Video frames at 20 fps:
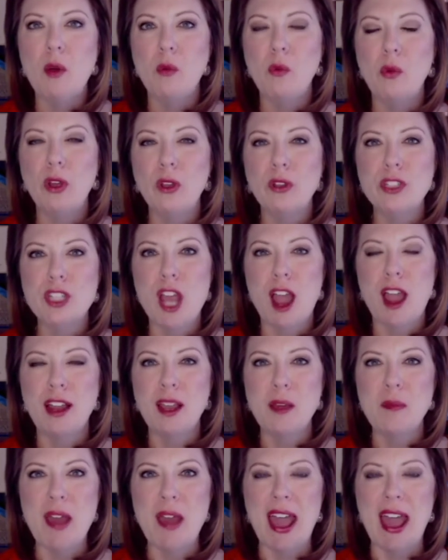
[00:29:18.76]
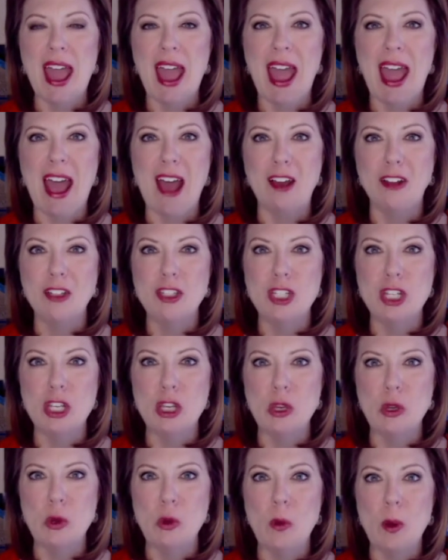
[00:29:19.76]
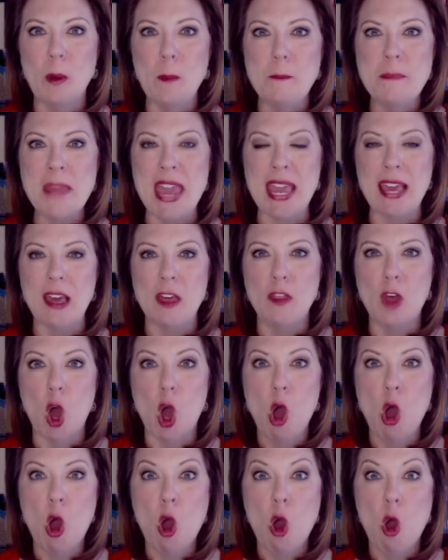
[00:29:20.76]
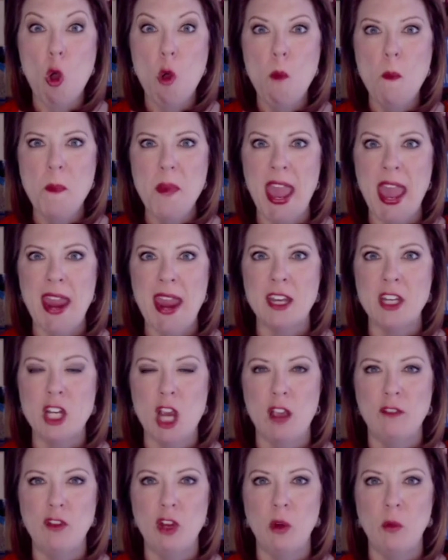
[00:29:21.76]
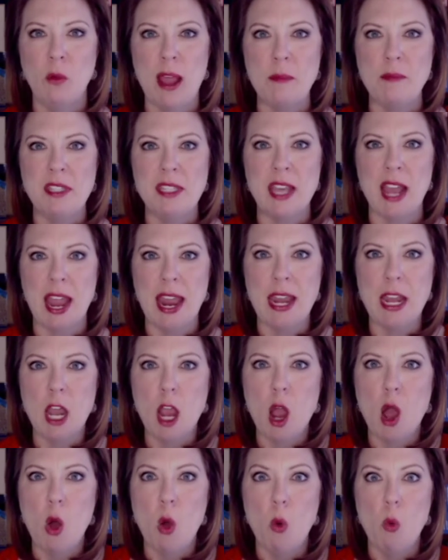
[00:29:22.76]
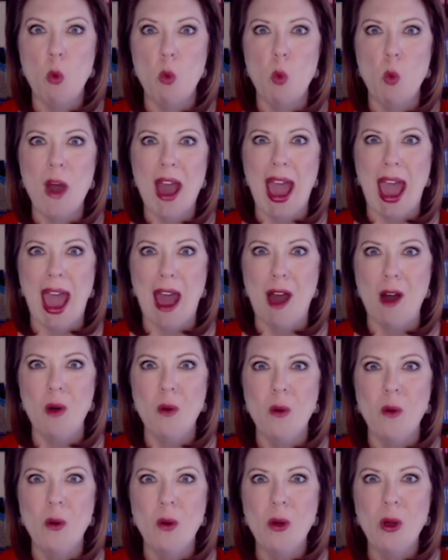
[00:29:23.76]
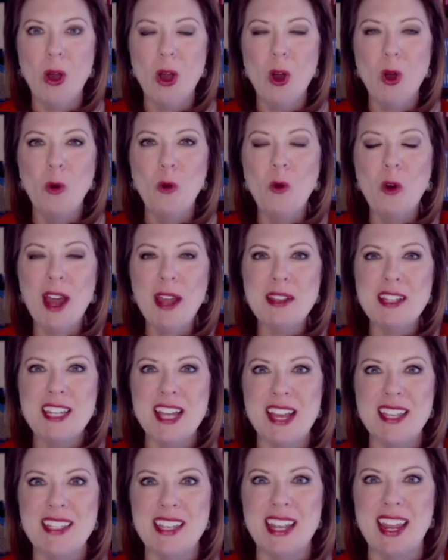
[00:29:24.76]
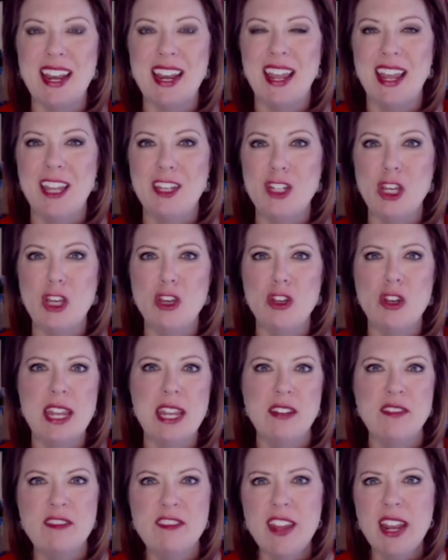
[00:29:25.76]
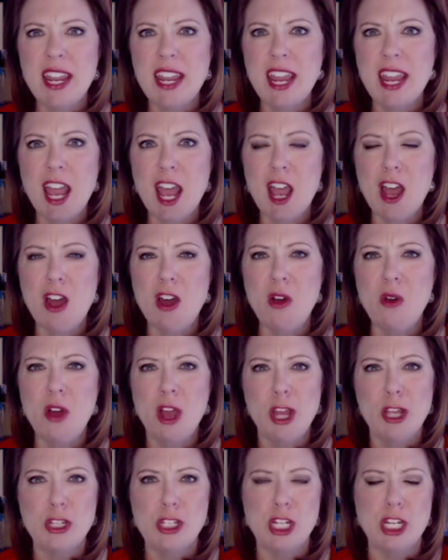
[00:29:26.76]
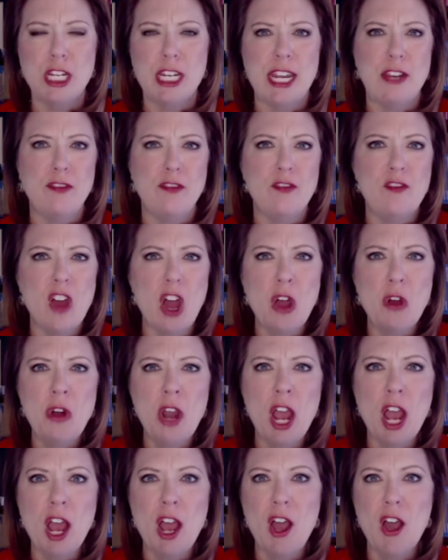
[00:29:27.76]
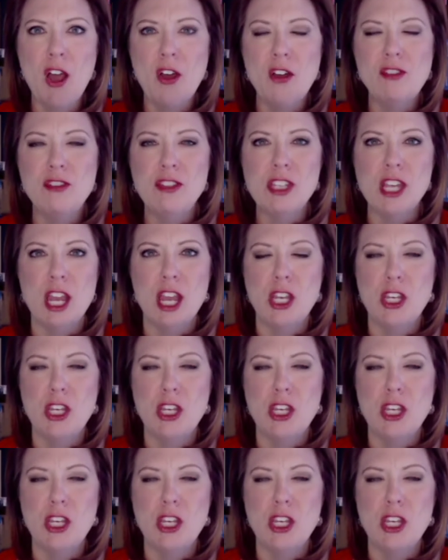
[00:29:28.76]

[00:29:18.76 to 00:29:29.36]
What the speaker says: We'll talk about how to make the homepage of your website wow. What does it? Do you need video? Do you need photos?